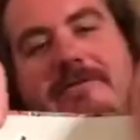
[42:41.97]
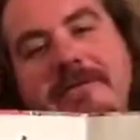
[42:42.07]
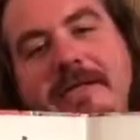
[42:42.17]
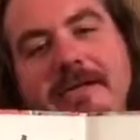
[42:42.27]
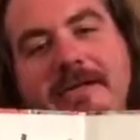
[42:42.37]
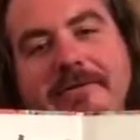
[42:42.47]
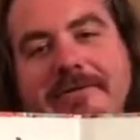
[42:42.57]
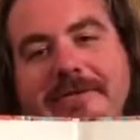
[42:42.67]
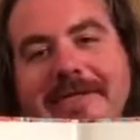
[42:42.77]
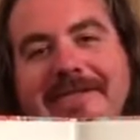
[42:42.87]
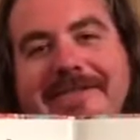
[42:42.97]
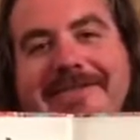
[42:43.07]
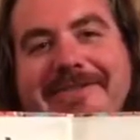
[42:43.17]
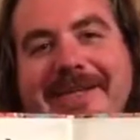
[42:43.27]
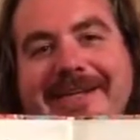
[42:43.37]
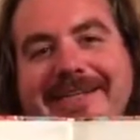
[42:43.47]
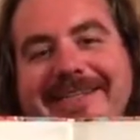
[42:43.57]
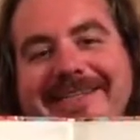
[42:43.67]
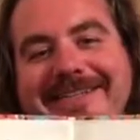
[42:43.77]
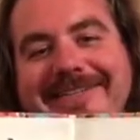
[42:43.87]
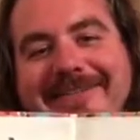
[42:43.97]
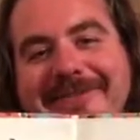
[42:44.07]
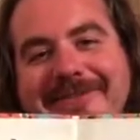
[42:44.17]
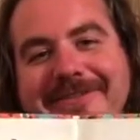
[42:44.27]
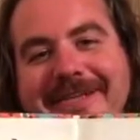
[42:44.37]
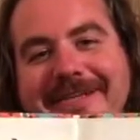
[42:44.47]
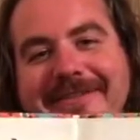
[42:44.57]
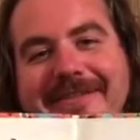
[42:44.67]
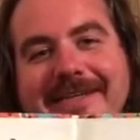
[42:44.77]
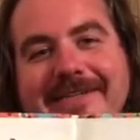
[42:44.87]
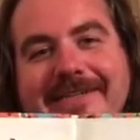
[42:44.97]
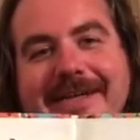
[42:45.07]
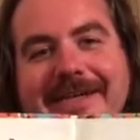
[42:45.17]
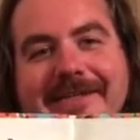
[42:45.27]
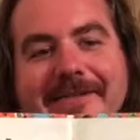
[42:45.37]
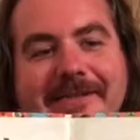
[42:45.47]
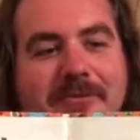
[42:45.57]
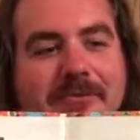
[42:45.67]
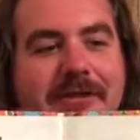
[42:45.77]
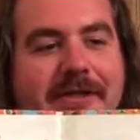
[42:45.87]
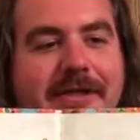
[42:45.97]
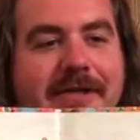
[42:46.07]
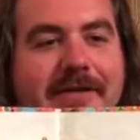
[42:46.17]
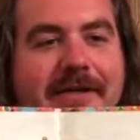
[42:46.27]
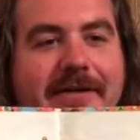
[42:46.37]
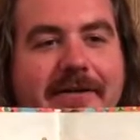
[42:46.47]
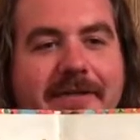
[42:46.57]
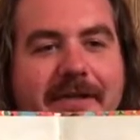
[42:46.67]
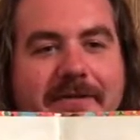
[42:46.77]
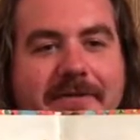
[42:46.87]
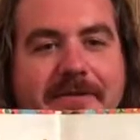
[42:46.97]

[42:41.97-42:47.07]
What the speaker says: You know, these little scenes that they just kind of put in here and there.